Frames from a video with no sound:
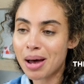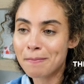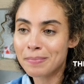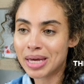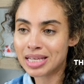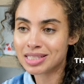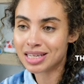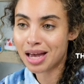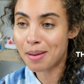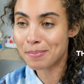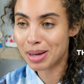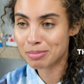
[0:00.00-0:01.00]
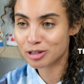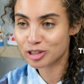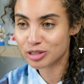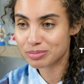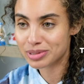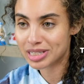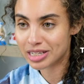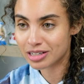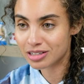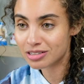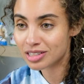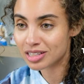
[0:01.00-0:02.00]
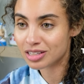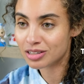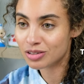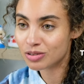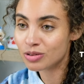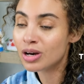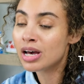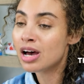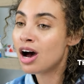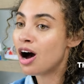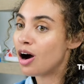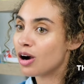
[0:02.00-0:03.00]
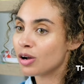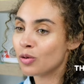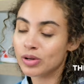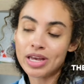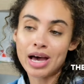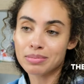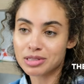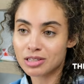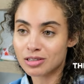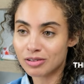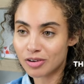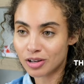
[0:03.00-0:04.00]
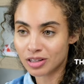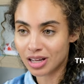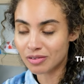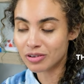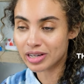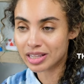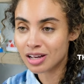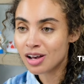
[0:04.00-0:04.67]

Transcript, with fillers: amazing membership tiers that you are going to absolutely fall in love with.